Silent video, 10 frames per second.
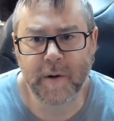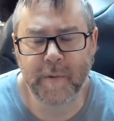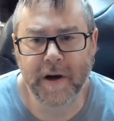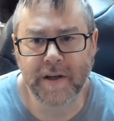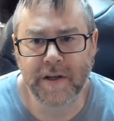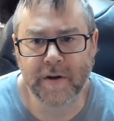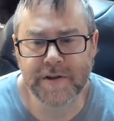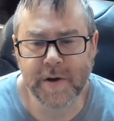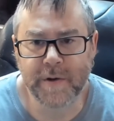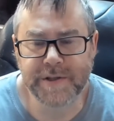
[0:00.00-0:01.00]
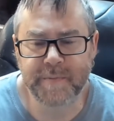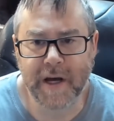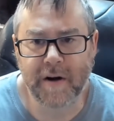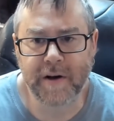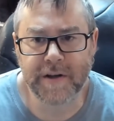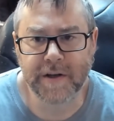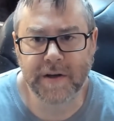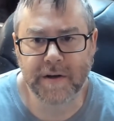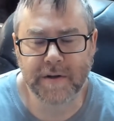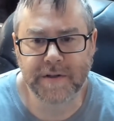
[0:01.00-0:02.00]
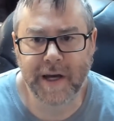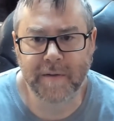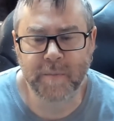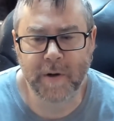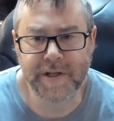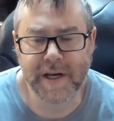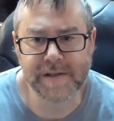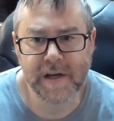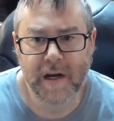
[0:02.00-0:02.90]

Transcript: but it's always better to have more tests.